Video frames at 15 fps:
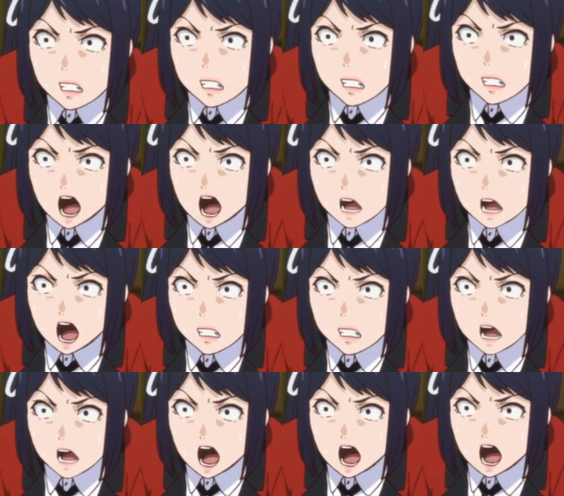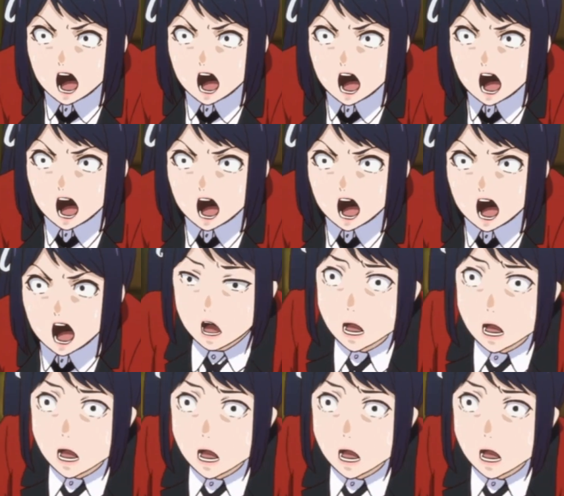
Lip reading: both fear and worship in the student body.